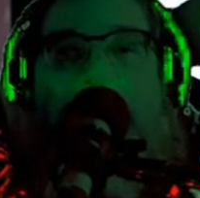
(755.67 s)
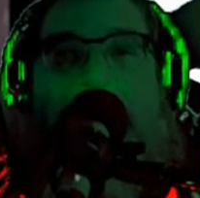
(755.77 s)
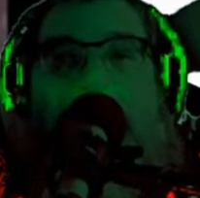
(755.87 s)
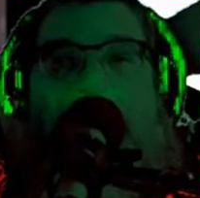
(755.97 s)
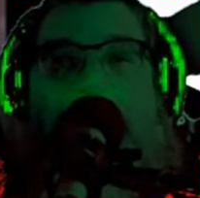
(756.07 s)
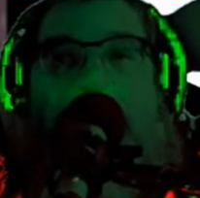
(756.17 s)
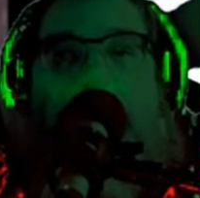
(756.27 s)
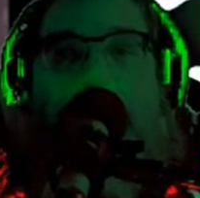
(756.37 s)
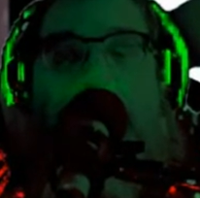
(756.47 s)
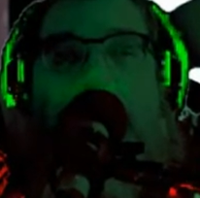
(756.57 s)
Nate Dogg
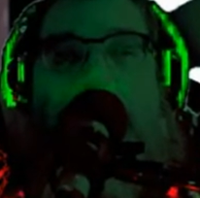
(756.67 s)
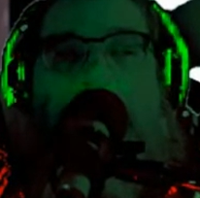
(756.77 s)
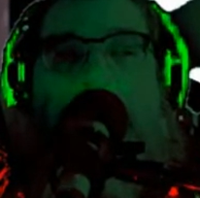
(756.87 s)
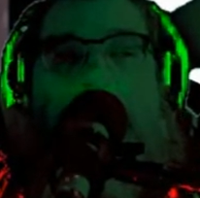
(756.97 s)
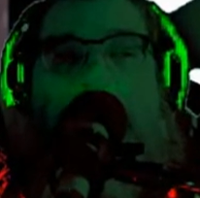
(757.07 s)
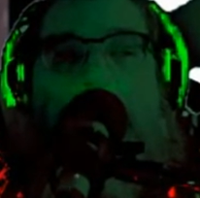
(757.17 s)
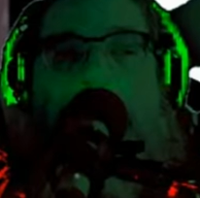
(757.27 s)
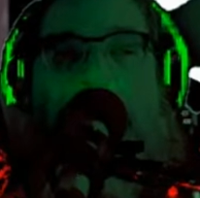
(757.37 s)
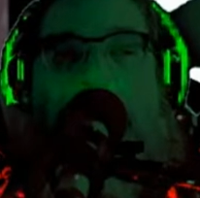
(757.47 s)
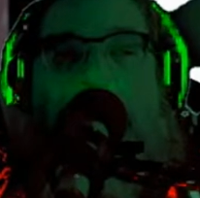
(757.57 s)
would say, "Remember, he would
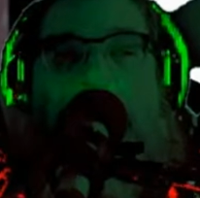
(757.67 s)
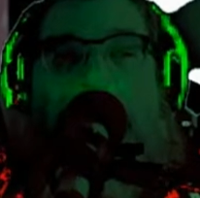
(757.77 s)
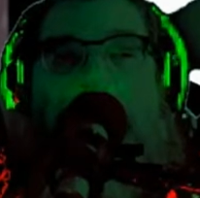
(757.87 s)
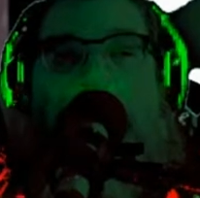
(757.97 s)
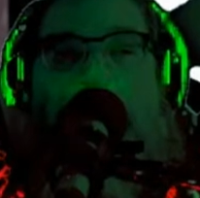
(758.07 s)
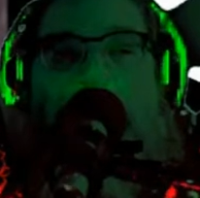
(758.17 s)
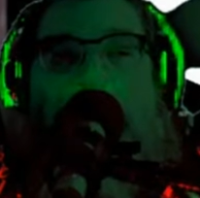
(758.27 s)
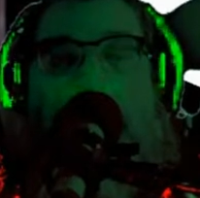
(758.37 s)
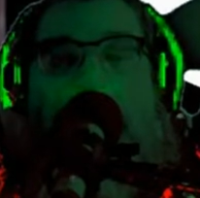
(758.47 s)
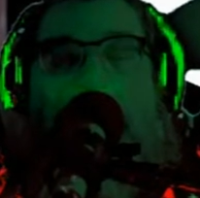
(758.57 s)
save like every
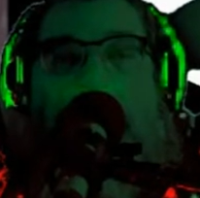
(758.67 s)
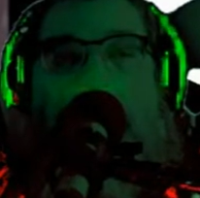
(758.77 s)
song.